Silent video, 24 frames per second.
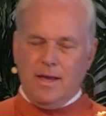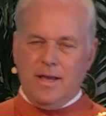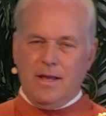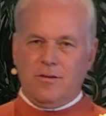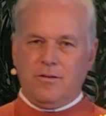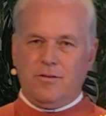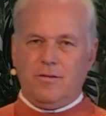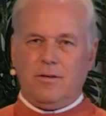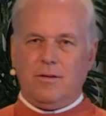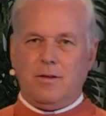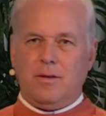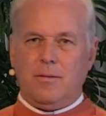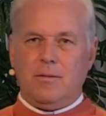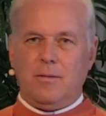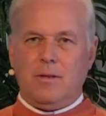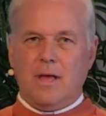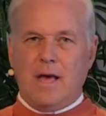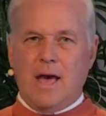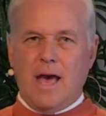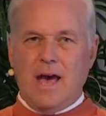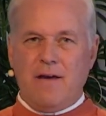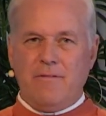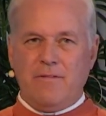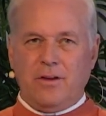And
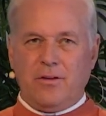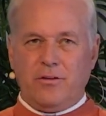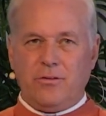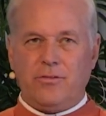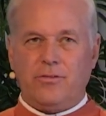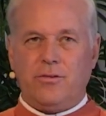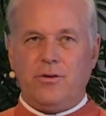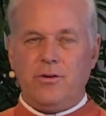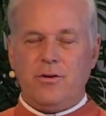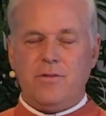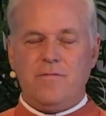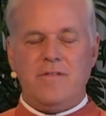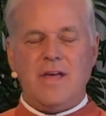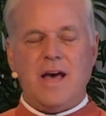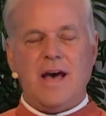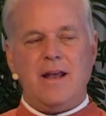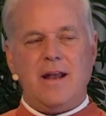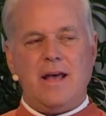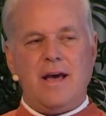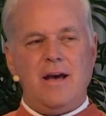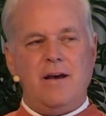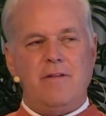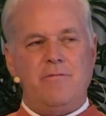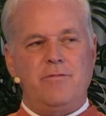having served
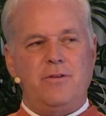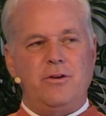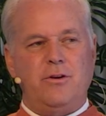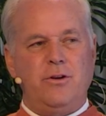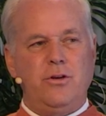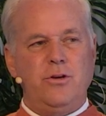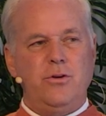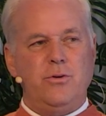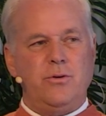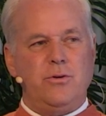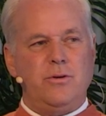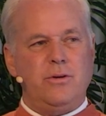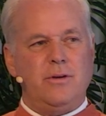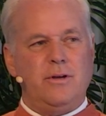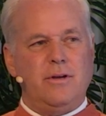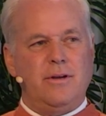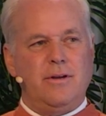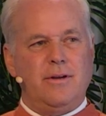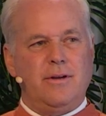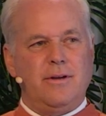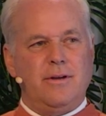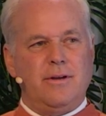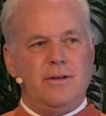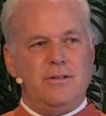that afternoon,
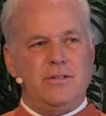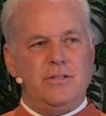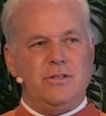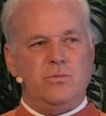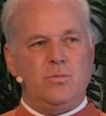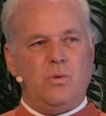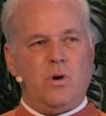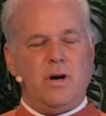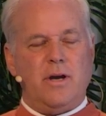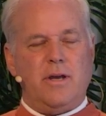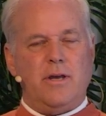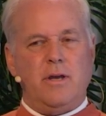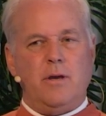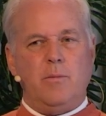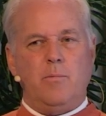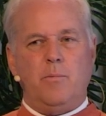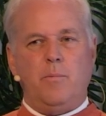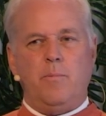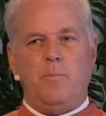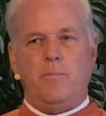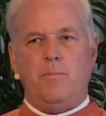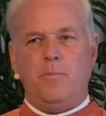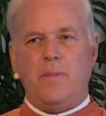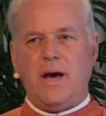she's
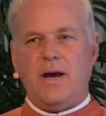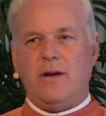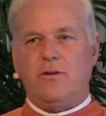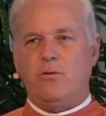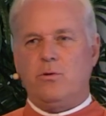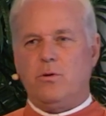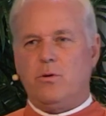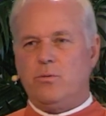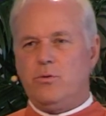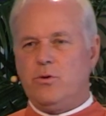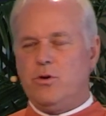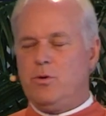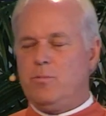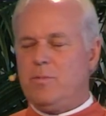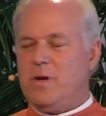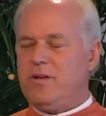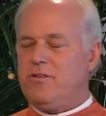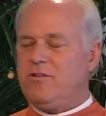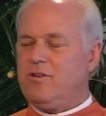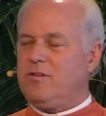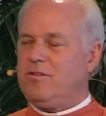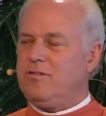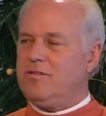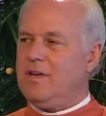walking back to her room
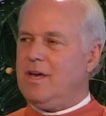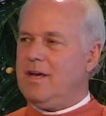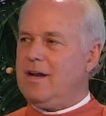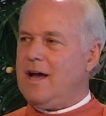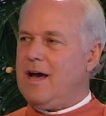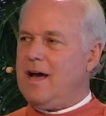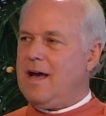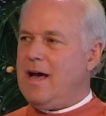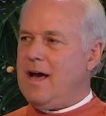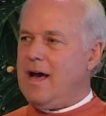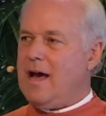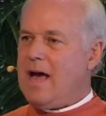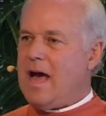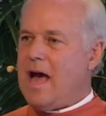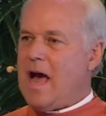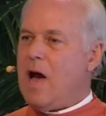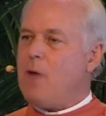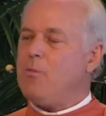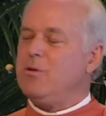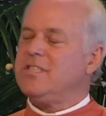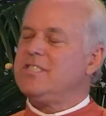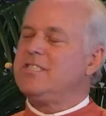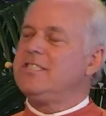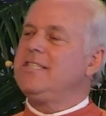and she said,
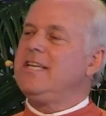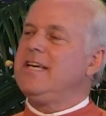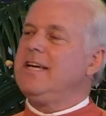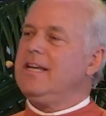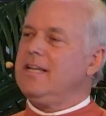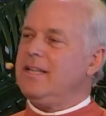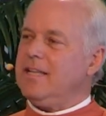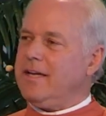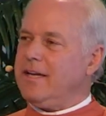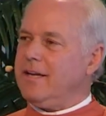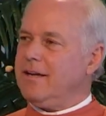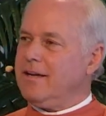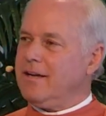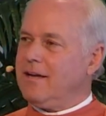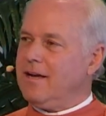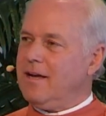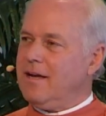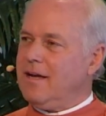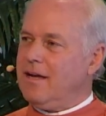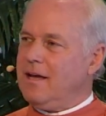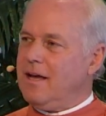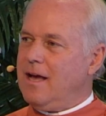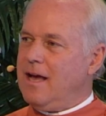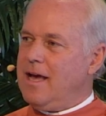I was tingling.
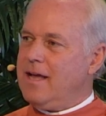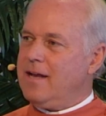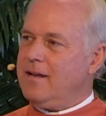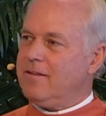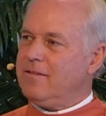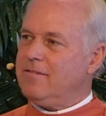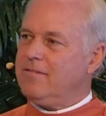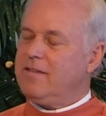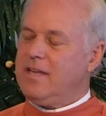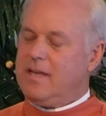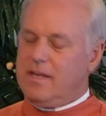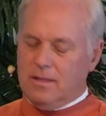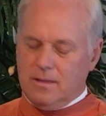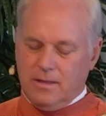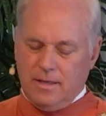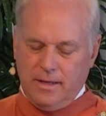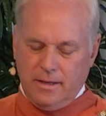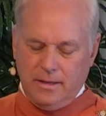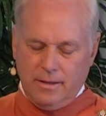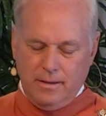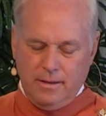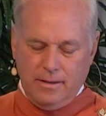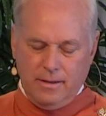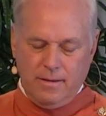I had a
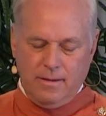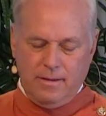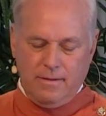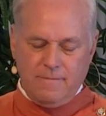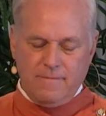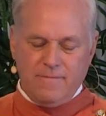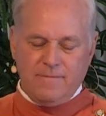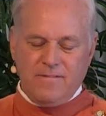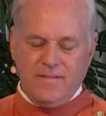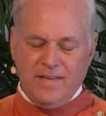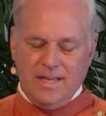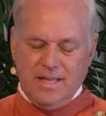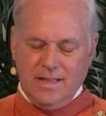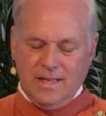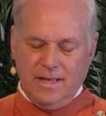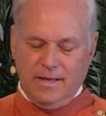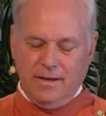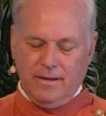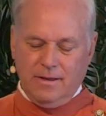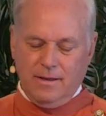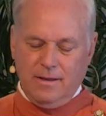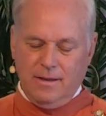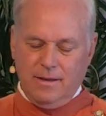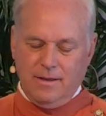tingling
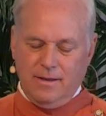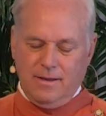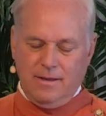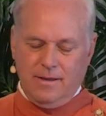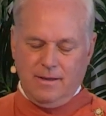feeling.